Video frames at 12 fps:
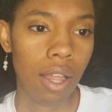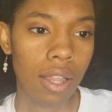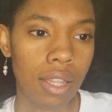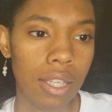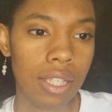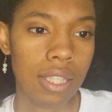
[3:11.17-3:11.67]

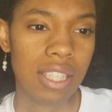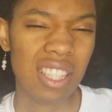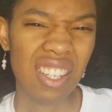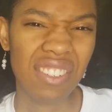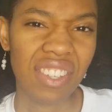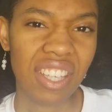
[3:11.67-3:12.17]
Like,
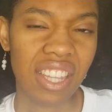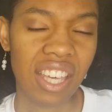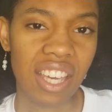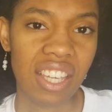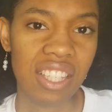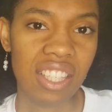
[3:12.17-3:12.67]
stuff like
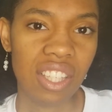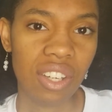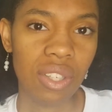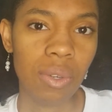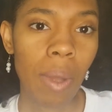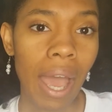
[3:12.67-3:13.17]
that. So
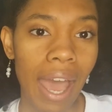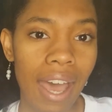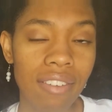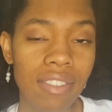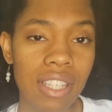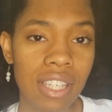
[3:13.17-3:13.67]
you
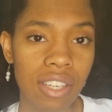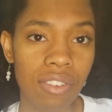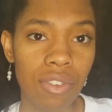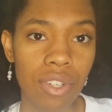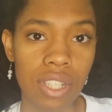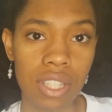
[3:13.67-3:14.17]
have to give
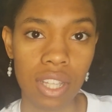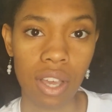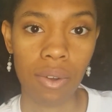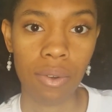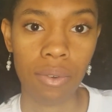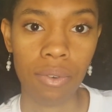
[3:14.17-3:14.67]

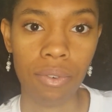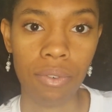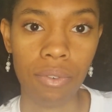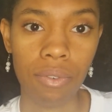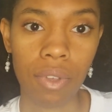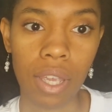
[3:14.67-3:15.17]
yourself
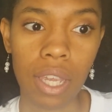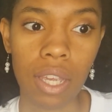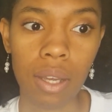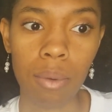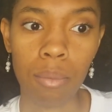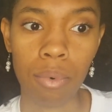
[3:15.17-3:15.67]
like
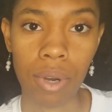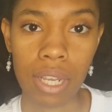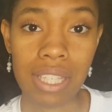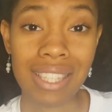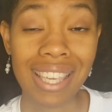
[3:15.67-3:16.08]
breaks.